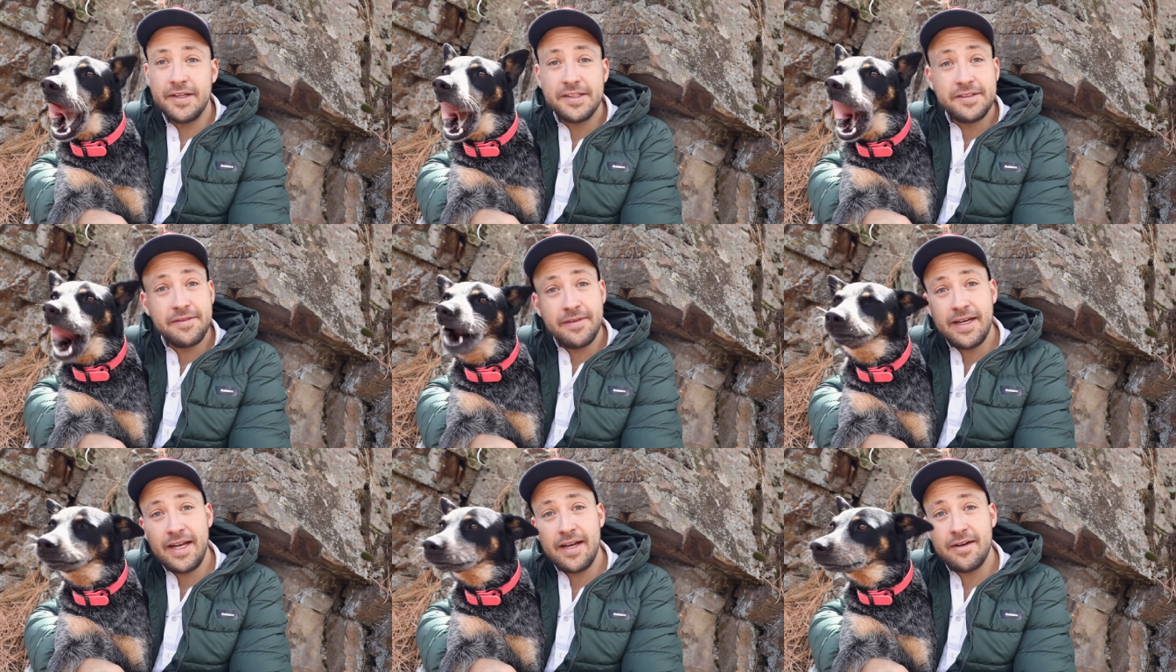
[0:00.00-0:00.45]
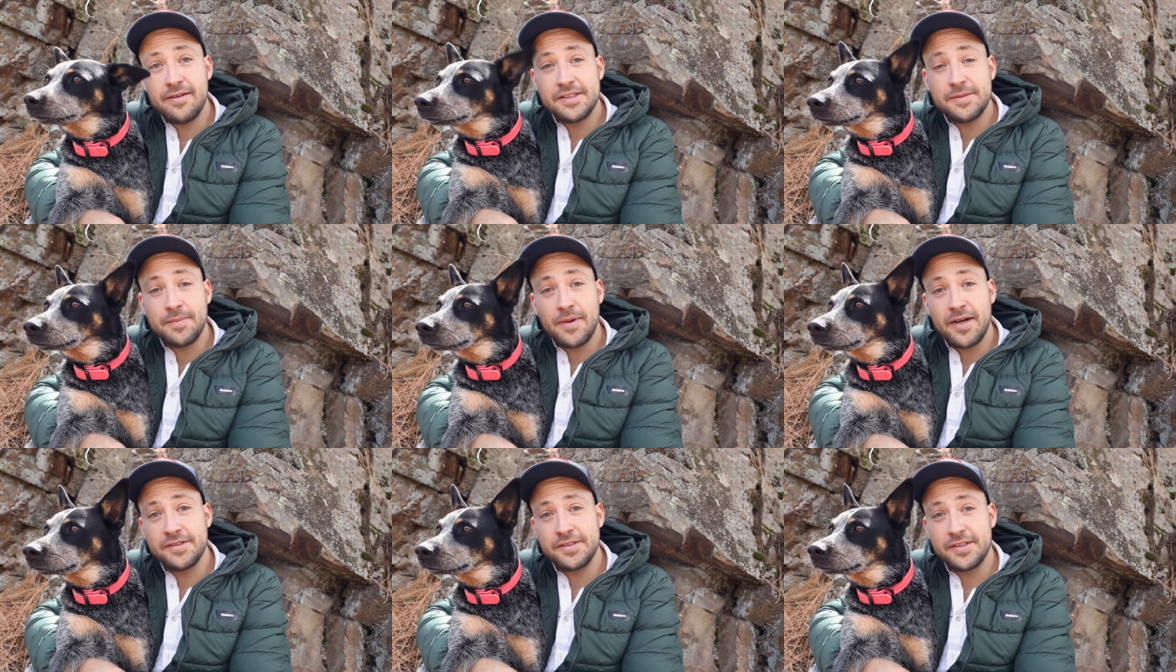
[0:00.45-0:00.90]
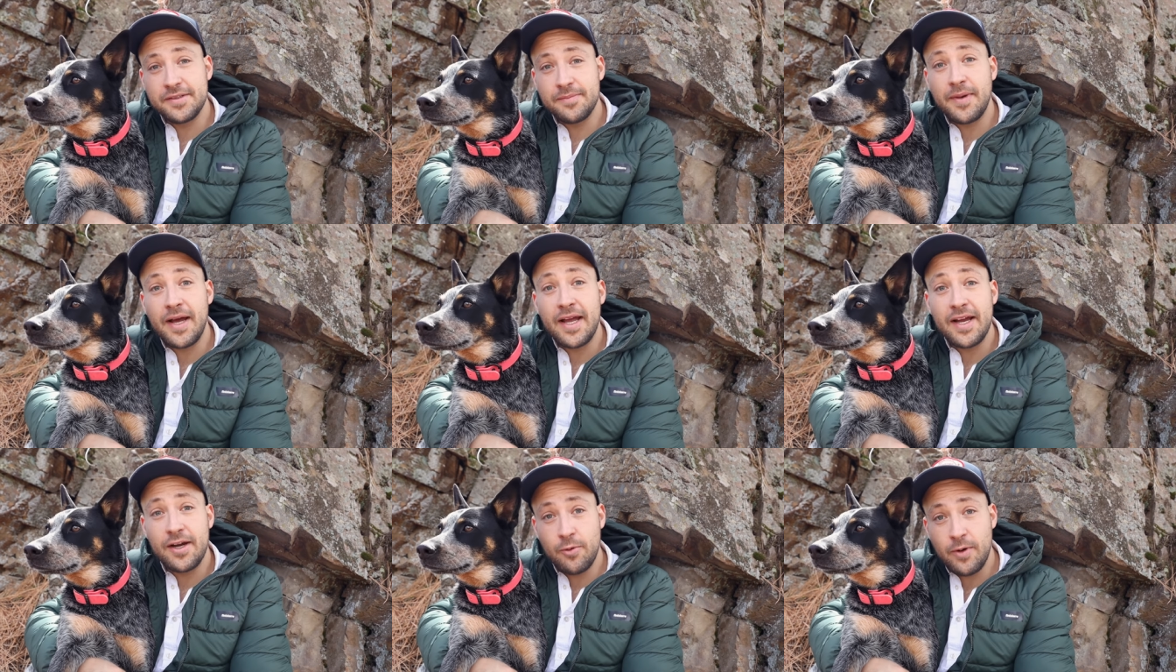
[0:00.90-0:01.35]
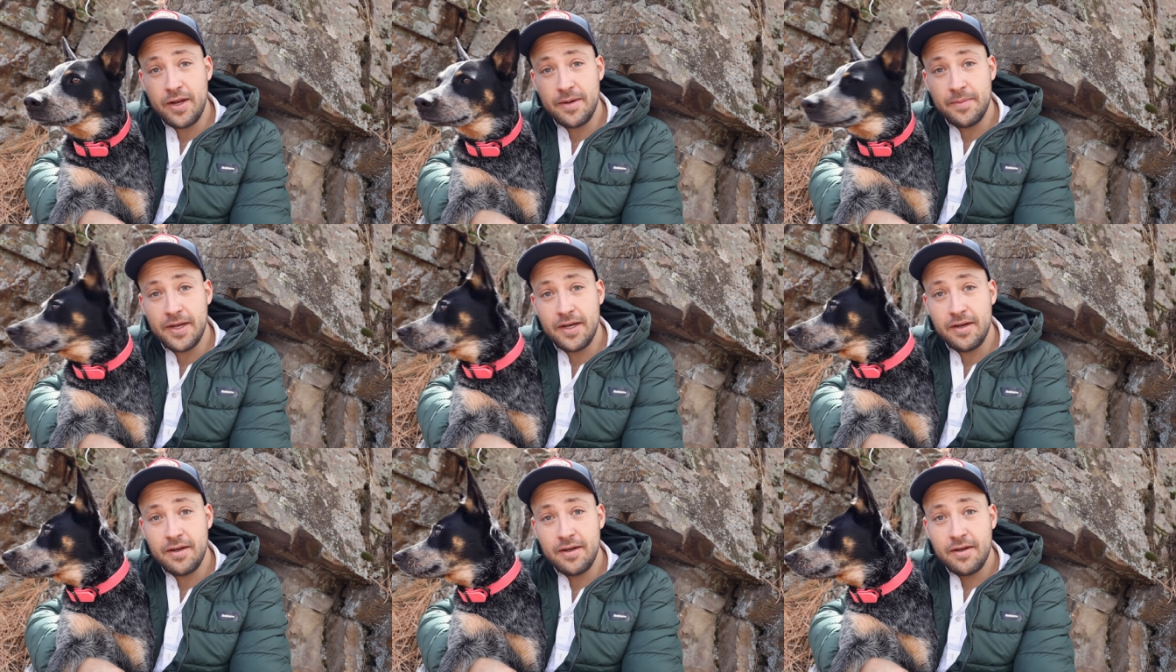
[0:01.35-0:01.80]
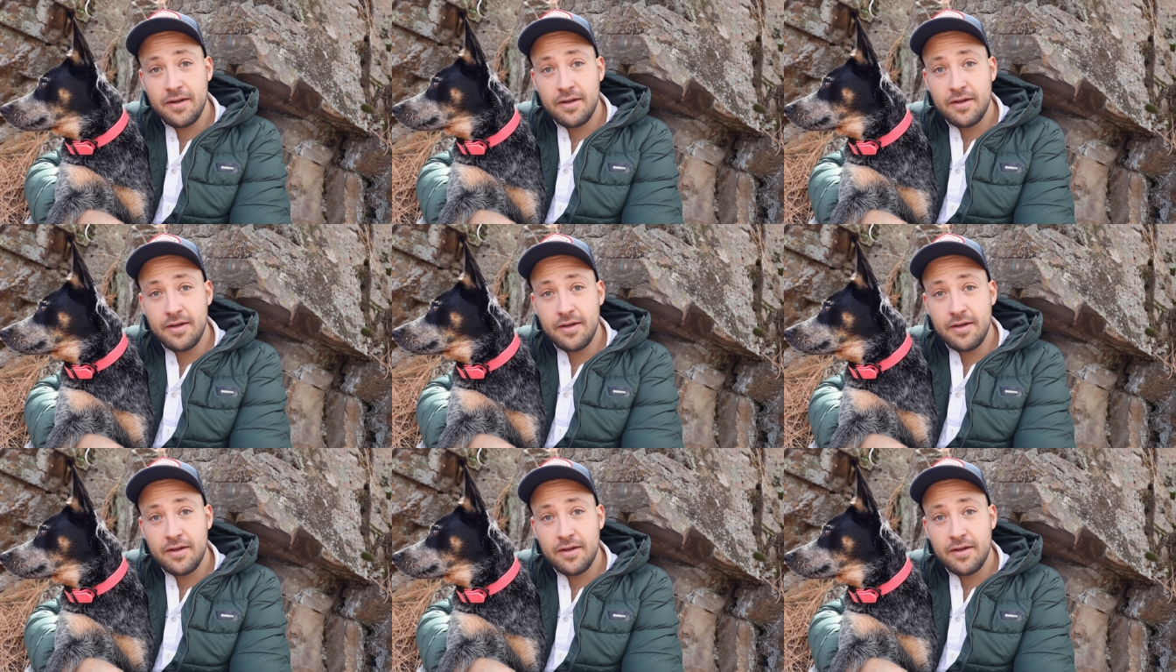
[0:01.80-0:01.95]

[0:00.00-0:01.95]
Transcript: this video is sponsored by Quinman.